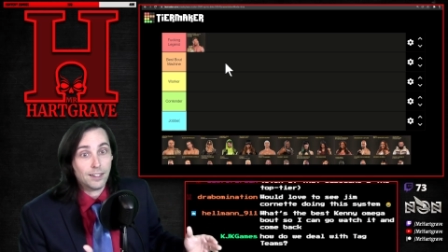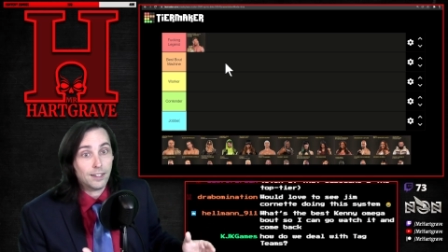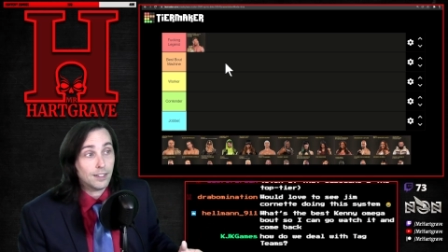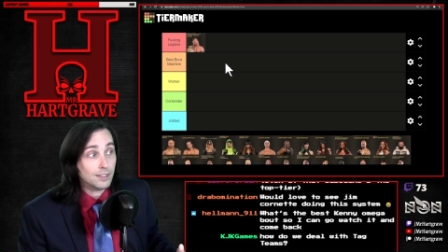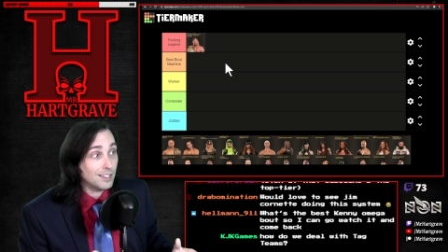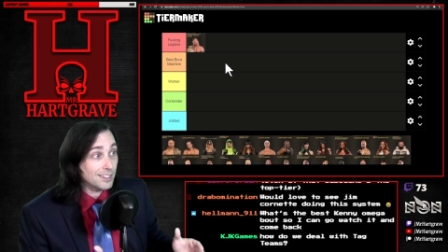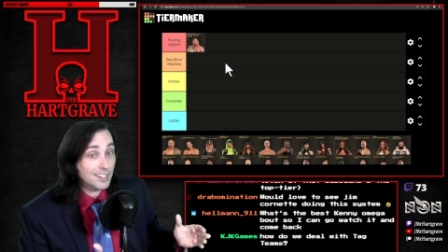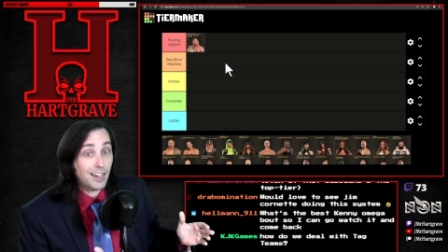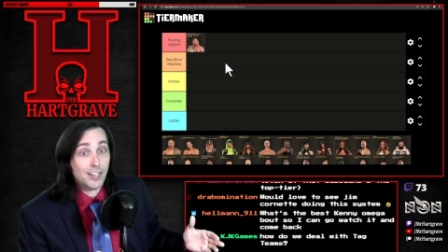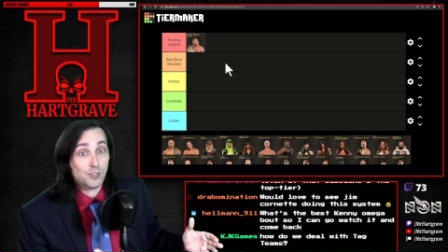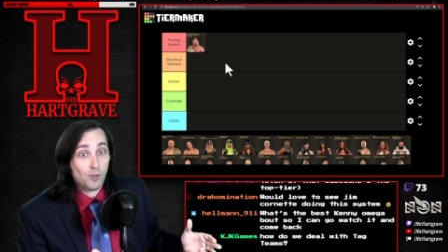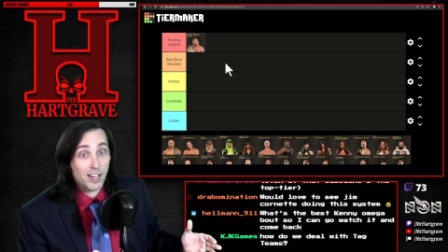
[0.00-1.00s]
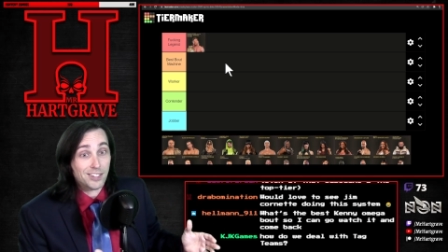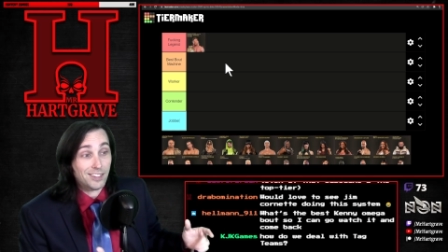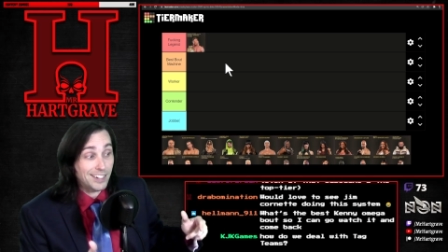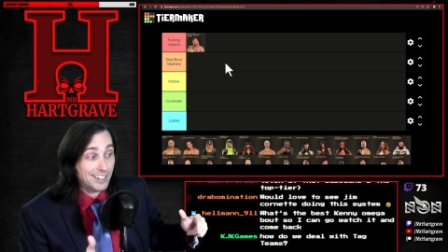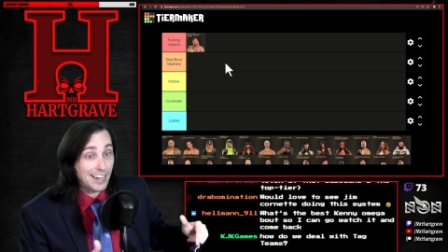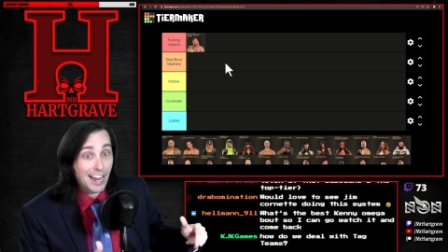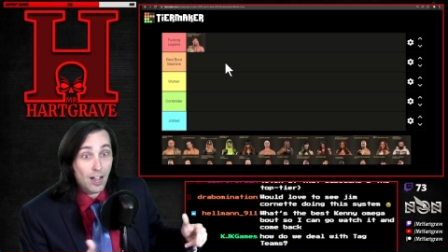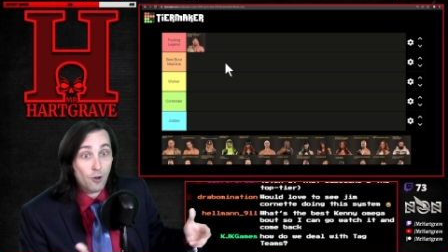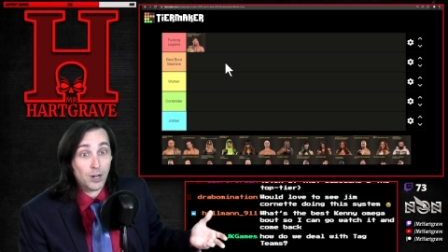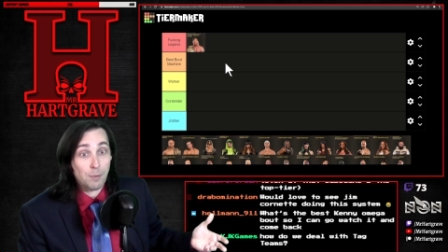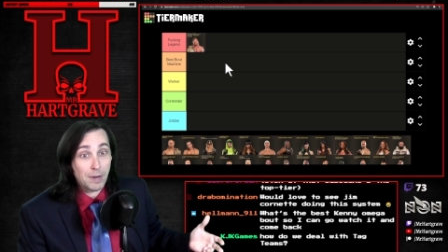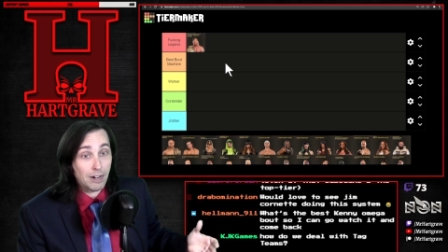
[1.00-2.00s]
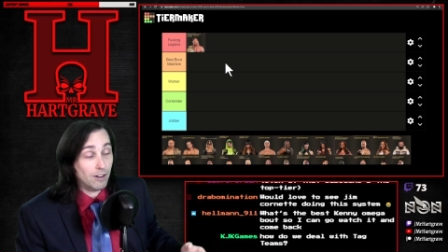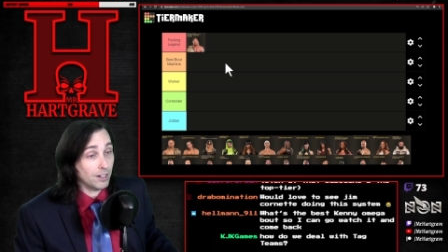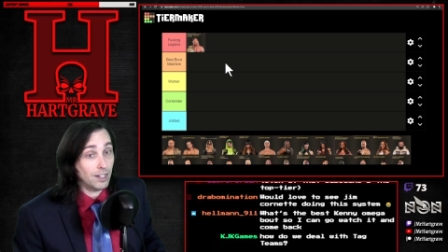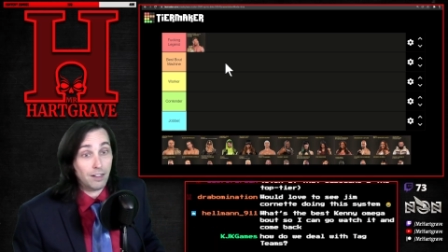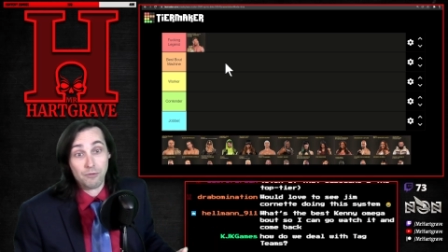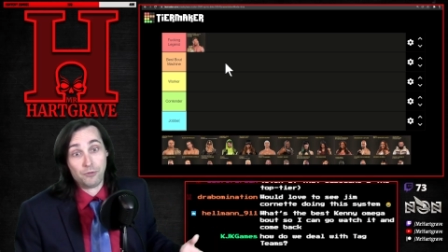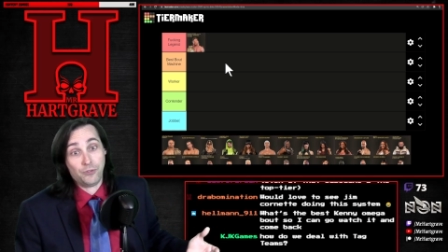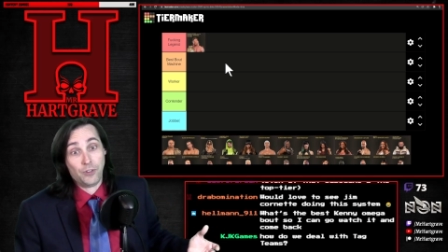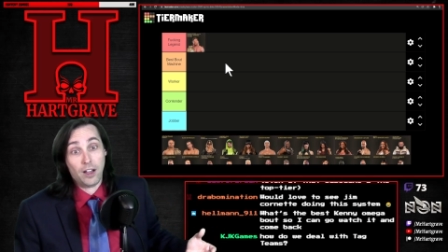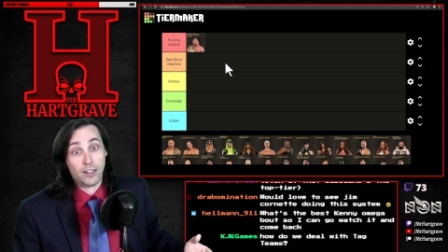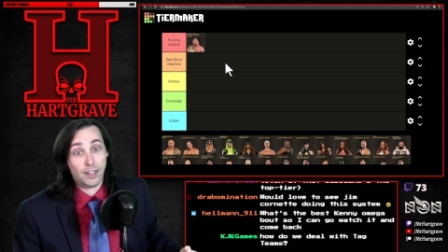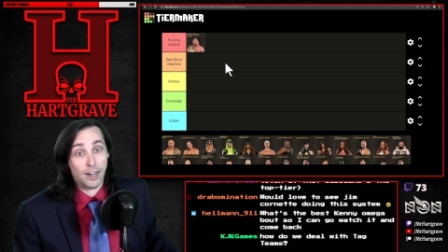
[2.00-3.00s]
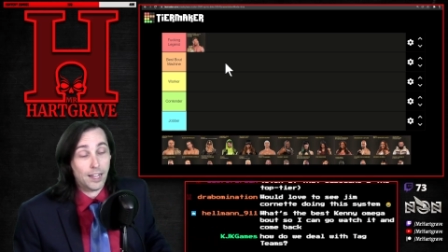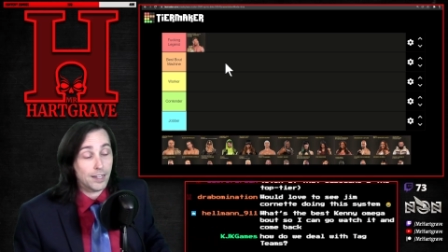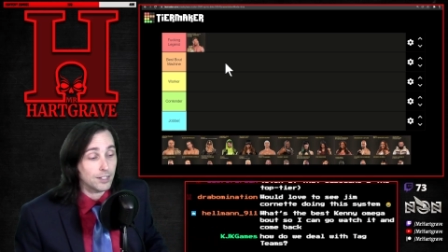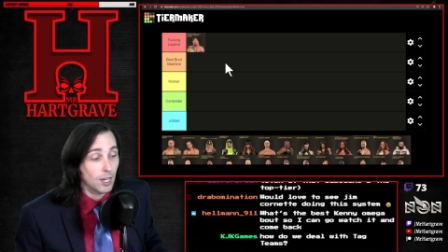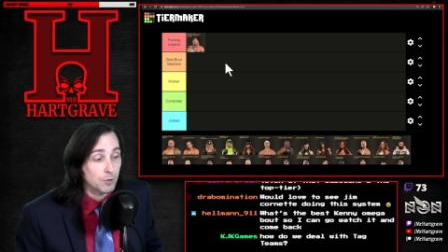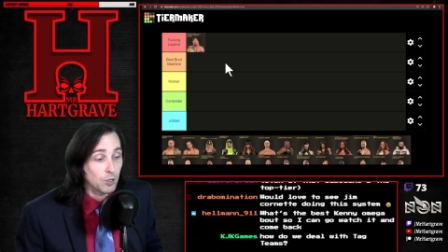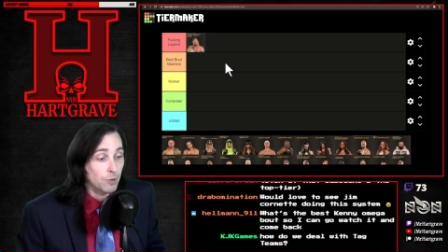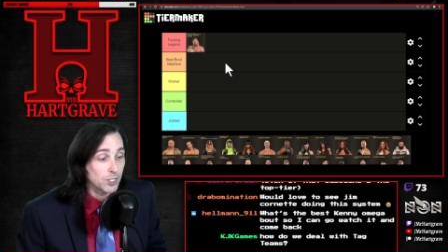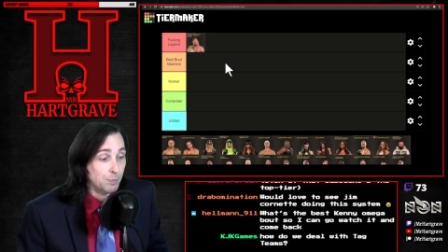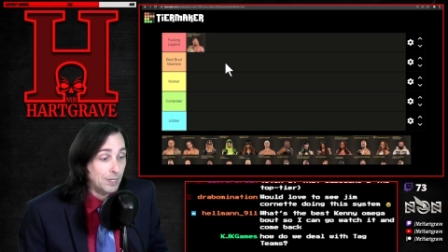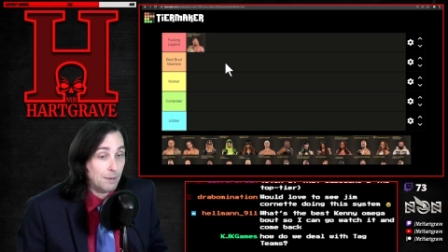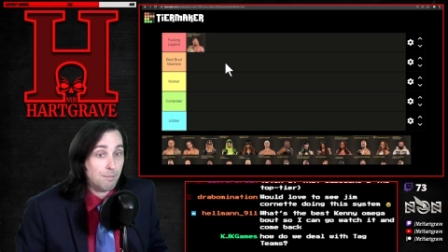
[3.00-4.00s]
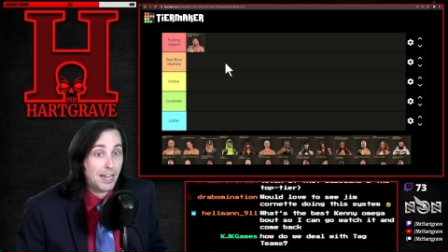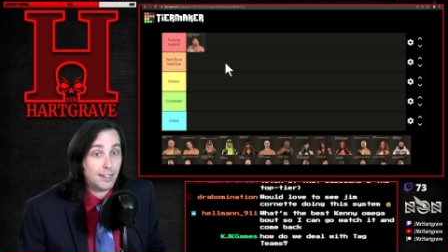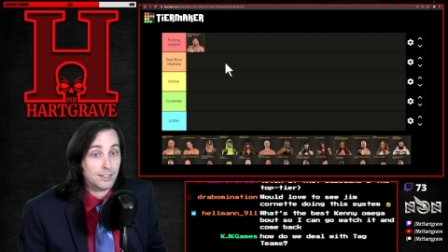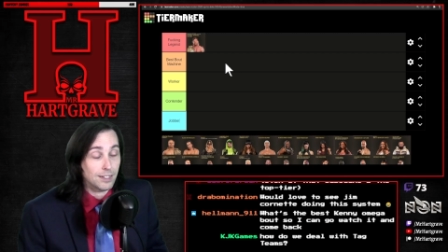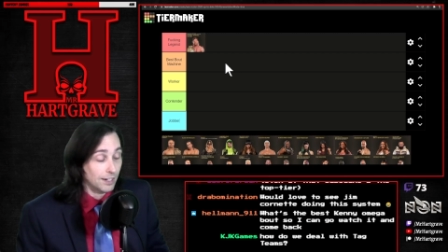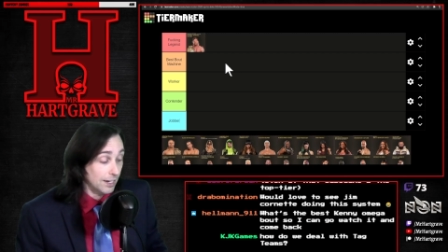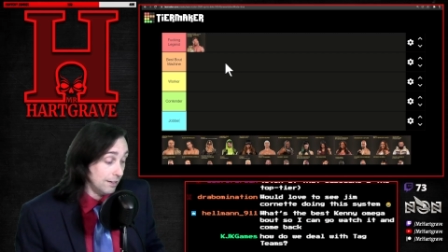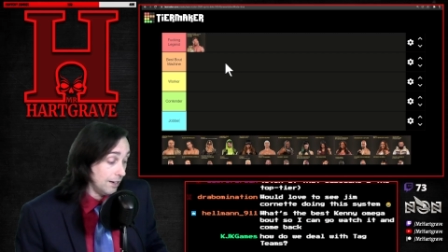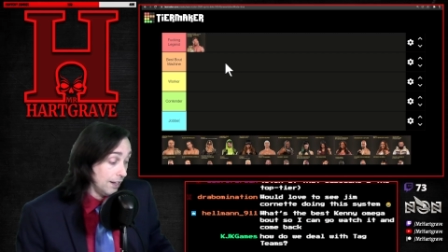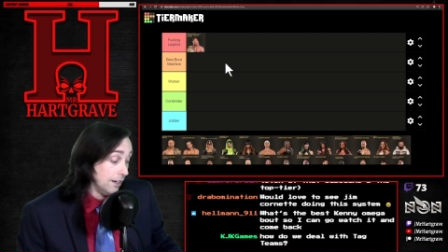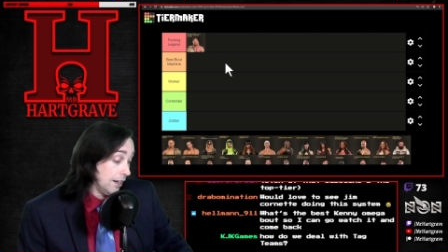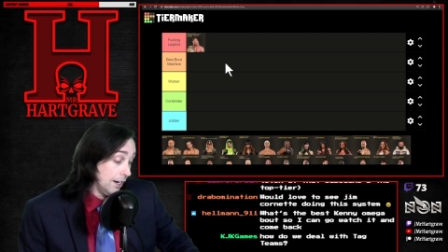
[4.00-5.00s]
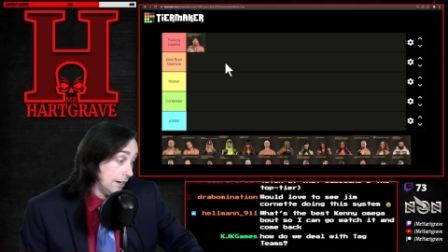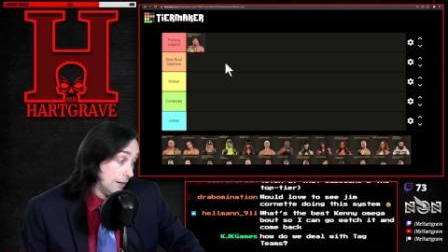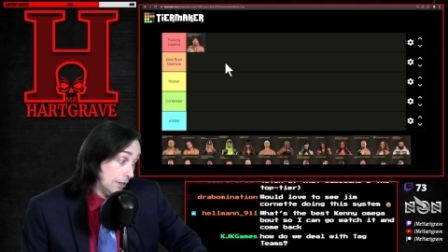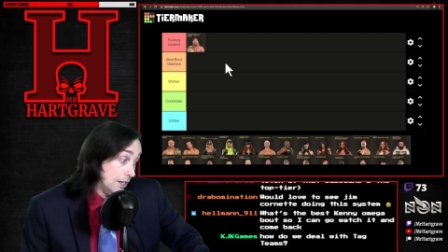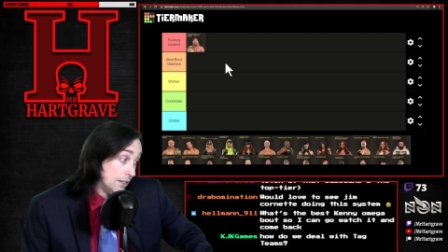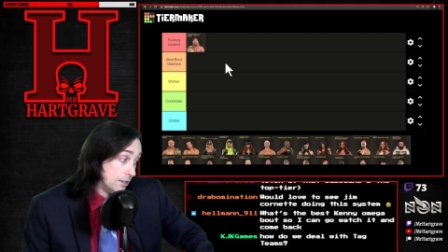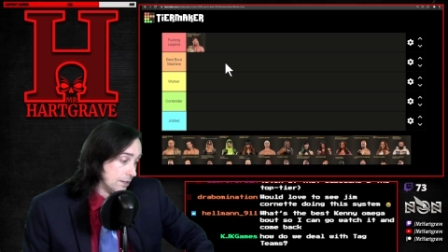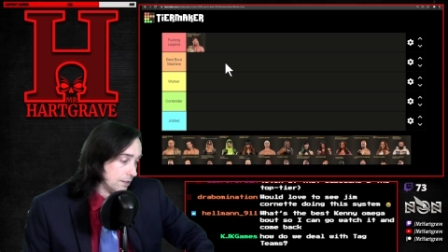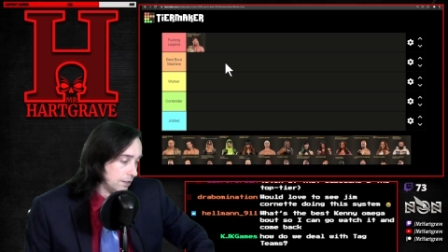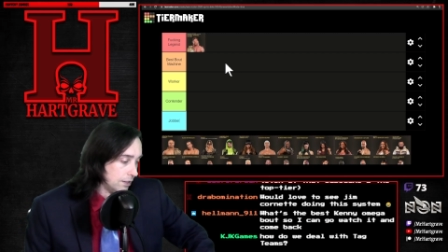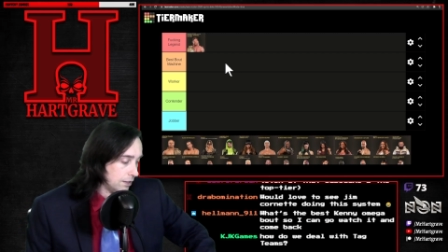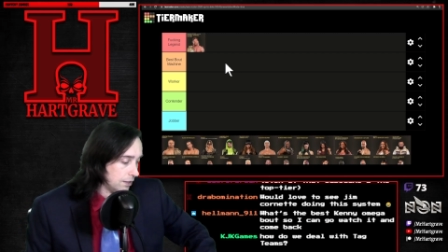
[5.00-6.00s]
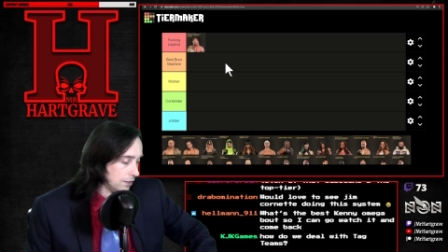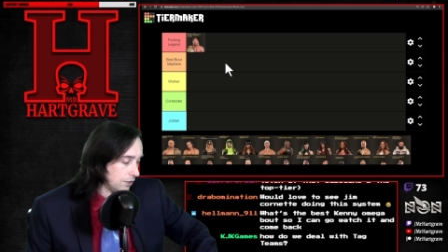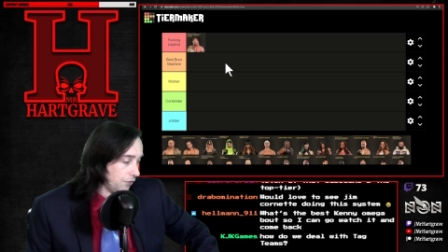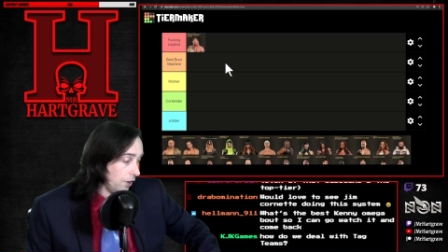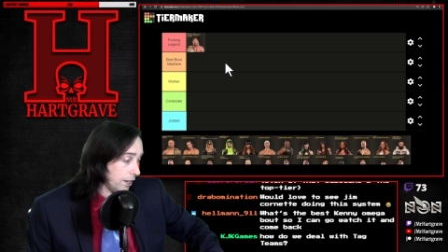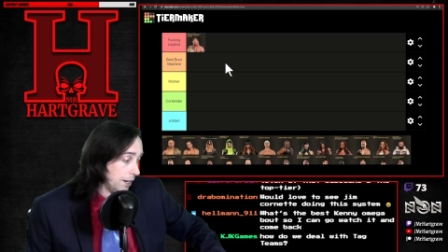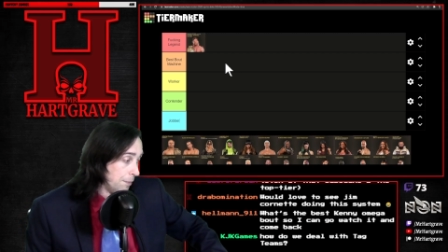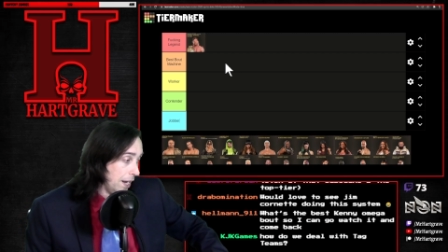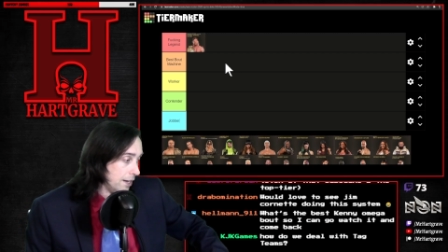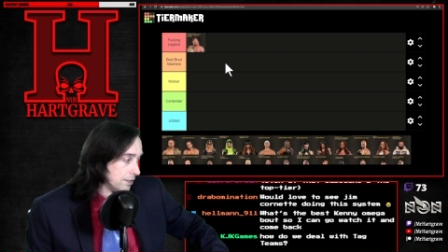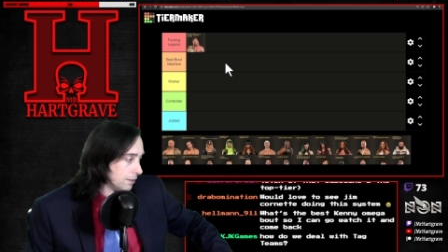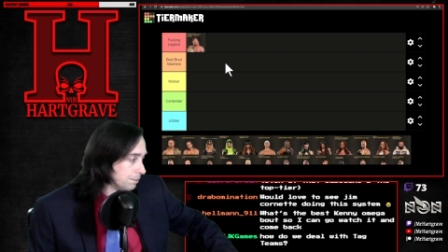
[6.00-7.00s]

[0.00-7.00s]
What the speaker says: this guy's wrestling now in America? Fuck it, AEW must be amazing, and it is. It's fucking amazing.